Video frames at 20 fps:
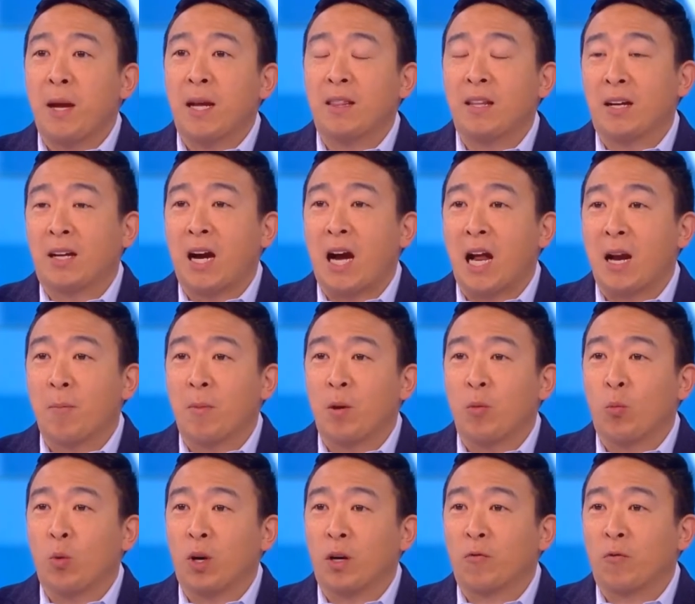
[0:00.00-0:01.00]
make the economy
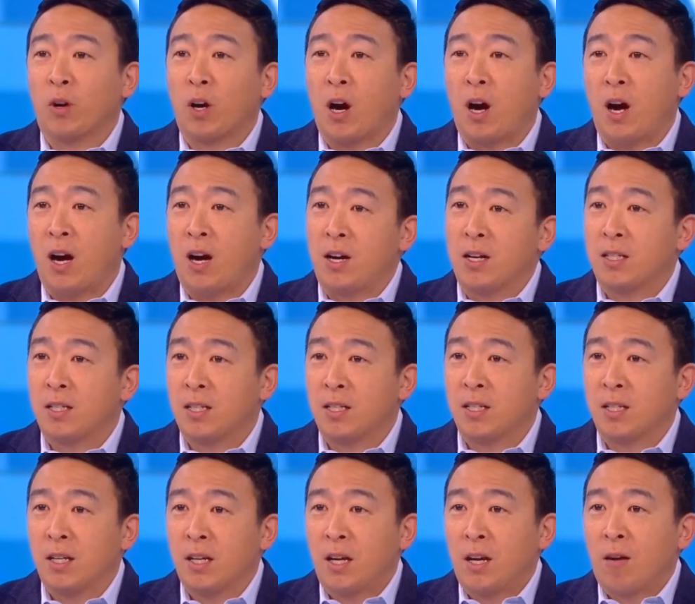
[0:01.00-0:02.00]
work for
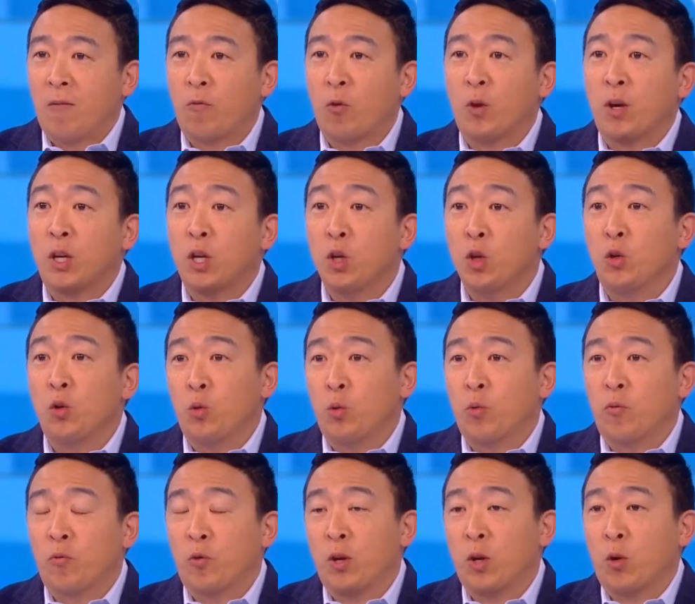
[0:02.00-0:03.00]
us, for
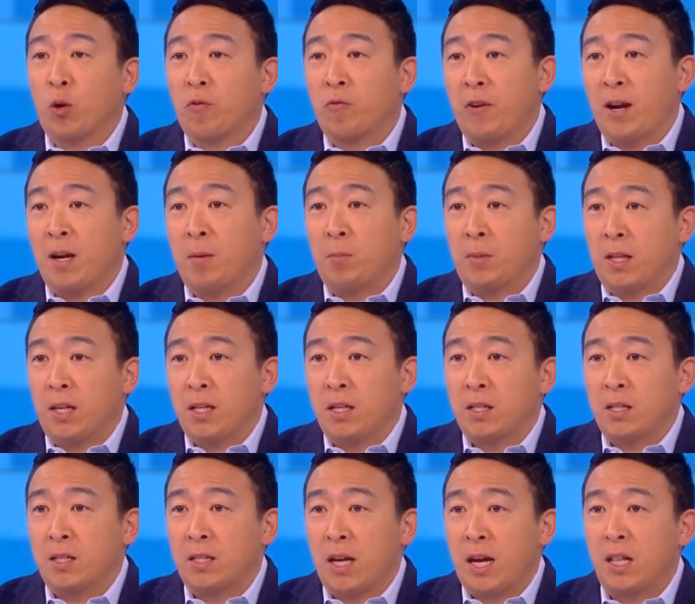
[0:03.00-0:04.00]
you, for your
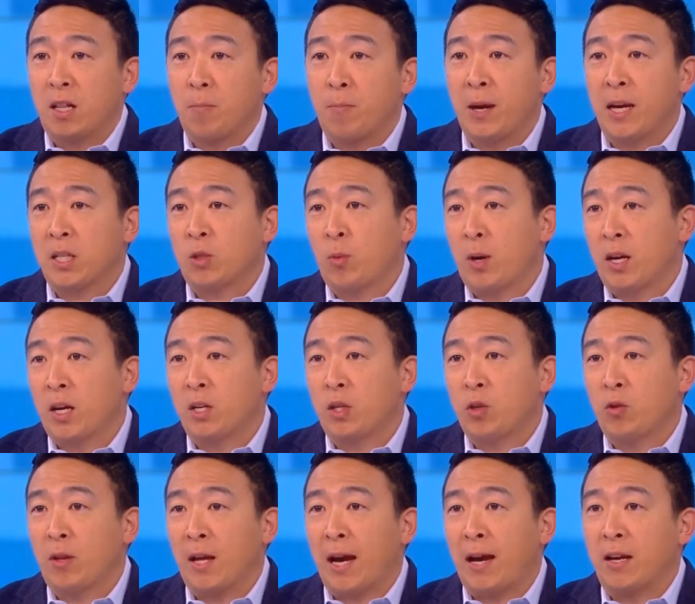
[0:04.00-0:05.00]
families. And the best way to
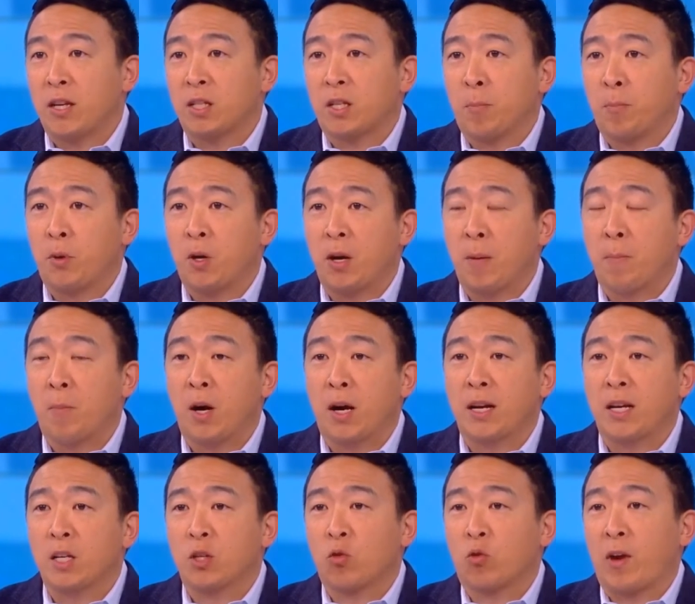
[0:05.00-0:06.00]
do that is to put
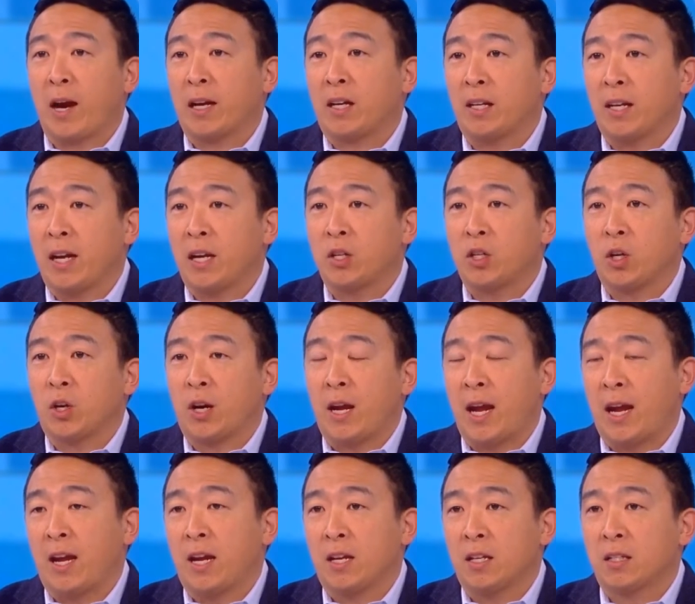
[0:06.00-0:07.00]
money directly into your
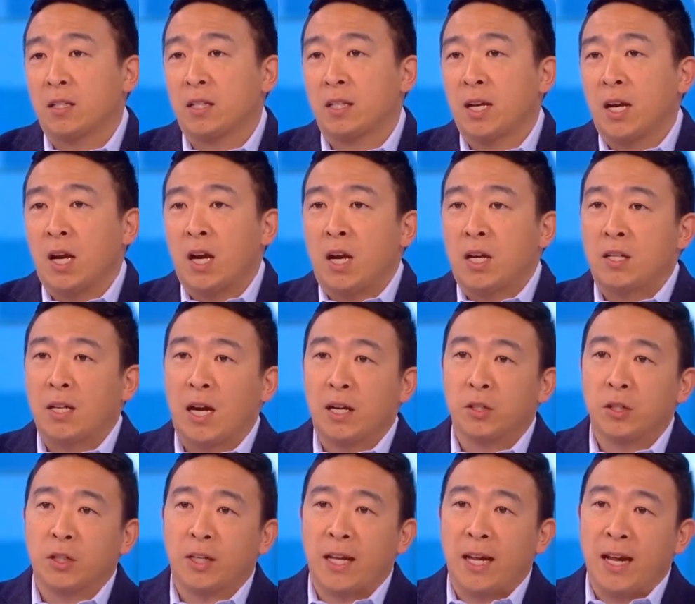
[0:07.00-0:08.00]
hands.
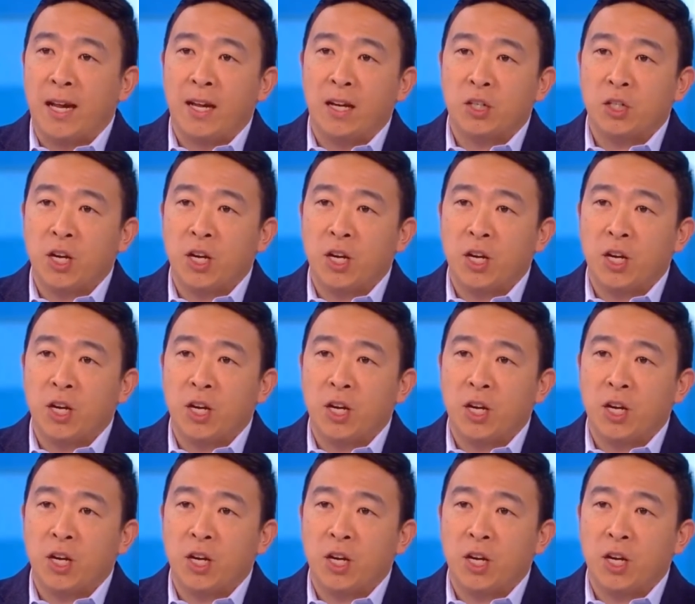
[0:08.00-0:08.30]
Dr. King